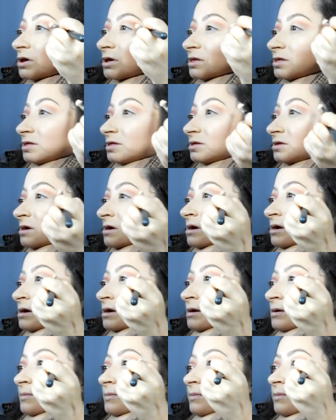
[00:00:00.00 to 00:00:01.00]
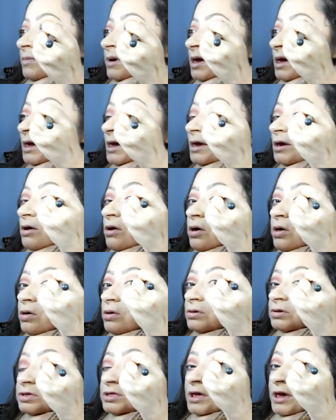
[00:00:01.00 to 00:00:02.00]
It's my
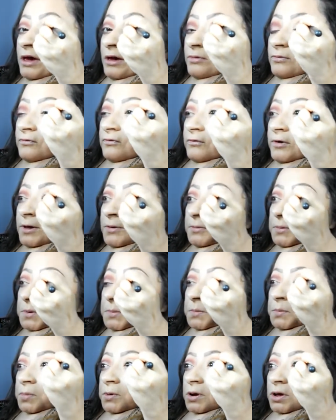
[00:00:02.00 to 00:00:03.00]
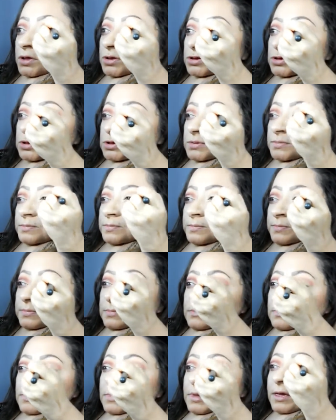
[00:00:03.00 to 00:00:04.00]
all-time favorite brush.
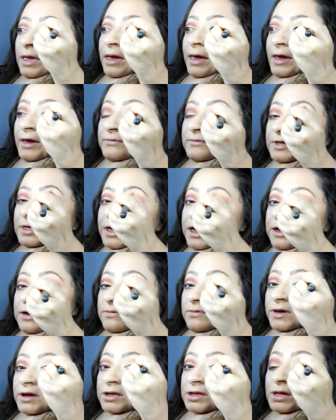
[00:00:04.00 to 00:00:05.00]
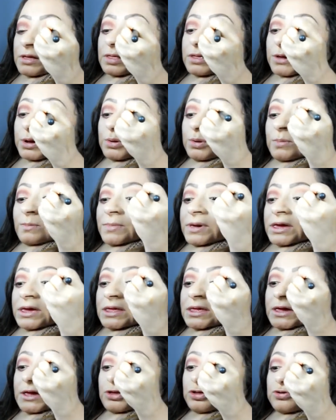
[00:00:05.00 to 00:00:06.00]
I even have it in a little
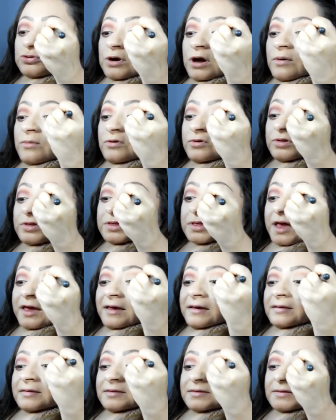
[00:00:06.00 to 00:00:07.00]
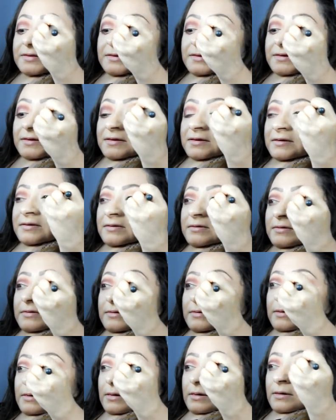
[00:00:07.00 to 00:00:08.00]
mini travel size.
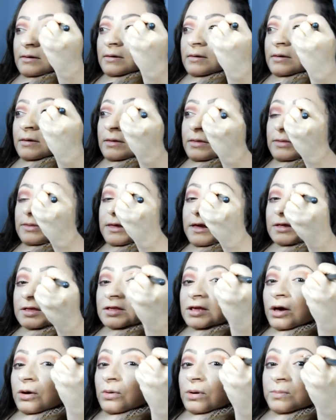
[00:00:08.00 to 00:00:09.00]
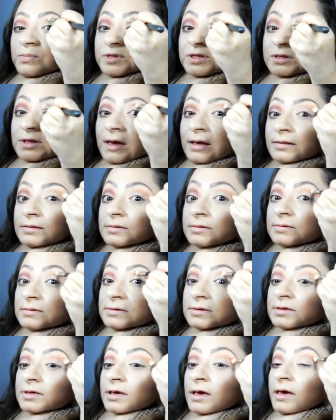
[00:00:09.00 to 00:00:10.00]
That's how
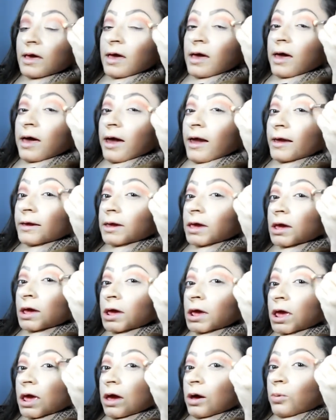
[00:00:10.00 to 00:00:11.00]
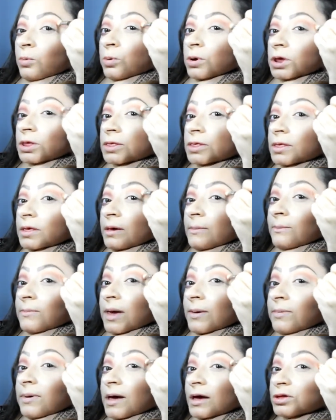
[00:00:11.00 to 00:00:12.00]
obsessed I can get with
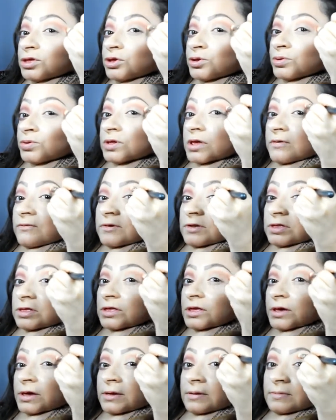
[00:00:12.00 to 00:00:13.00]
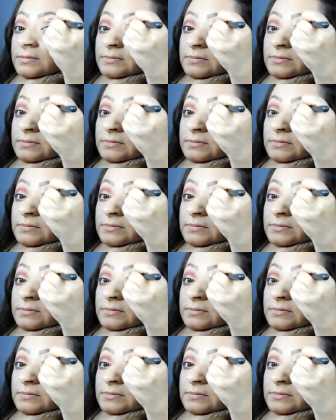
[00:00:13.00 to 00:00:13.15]
my MAC 217.